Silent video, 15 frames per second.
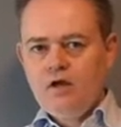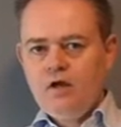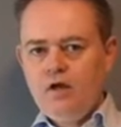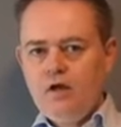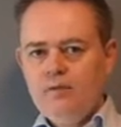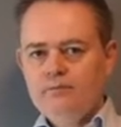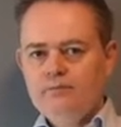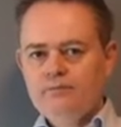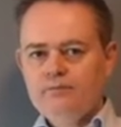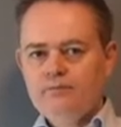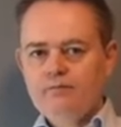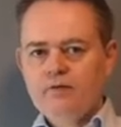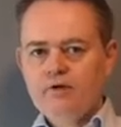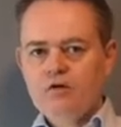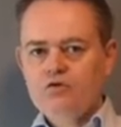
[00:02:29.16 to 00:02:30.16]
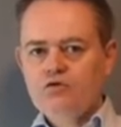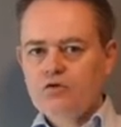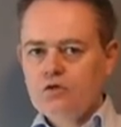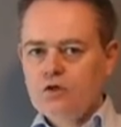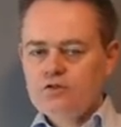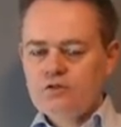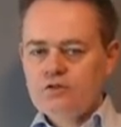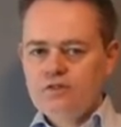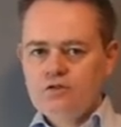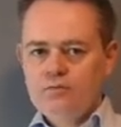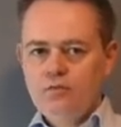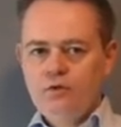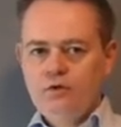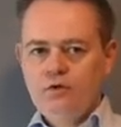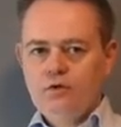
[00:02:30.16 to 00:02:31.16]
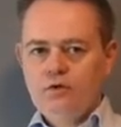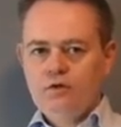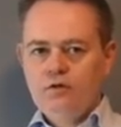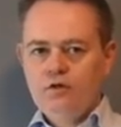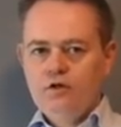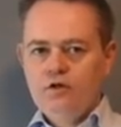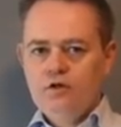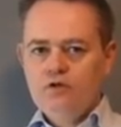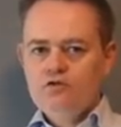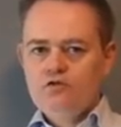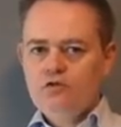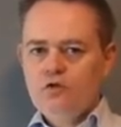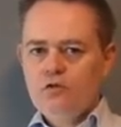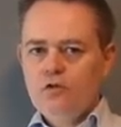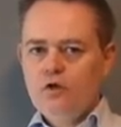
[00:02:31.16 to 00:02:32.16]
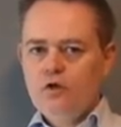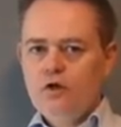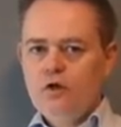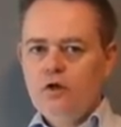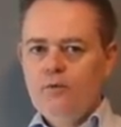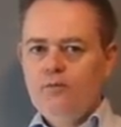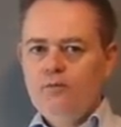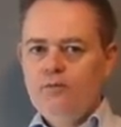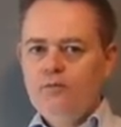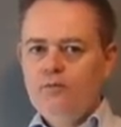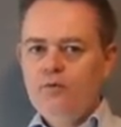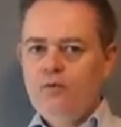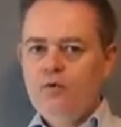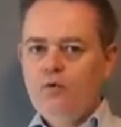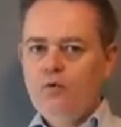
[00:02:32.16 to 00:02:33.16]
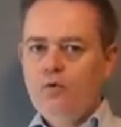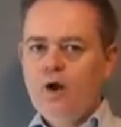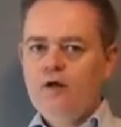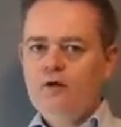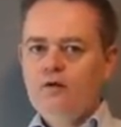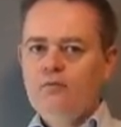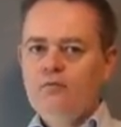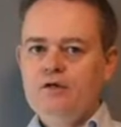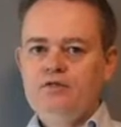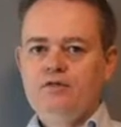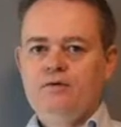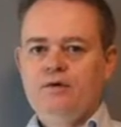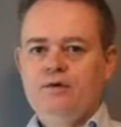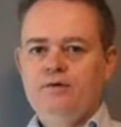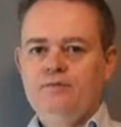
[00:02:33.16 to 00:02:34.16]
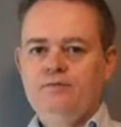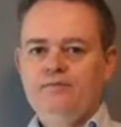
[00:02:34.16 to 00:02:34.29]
So content is important. So why not measure it?